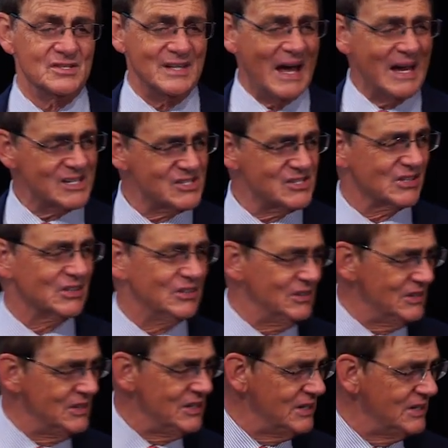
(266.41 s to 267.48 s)
And that's the
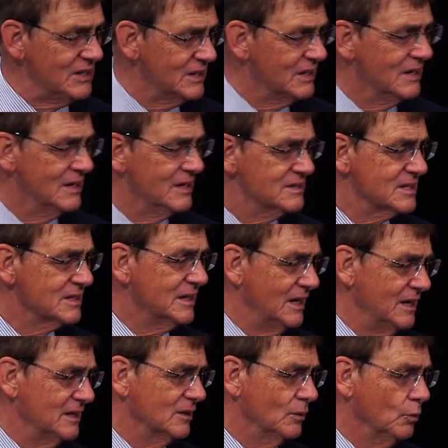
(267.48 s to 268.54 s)
key to
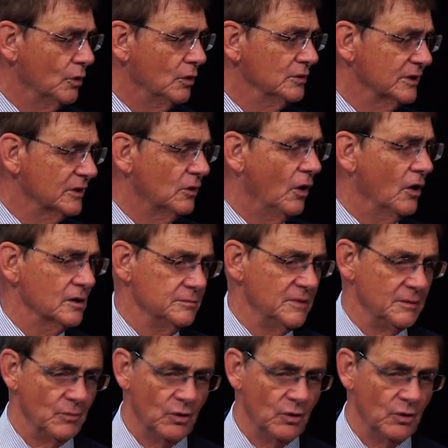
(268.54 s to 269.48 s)
getting the world economy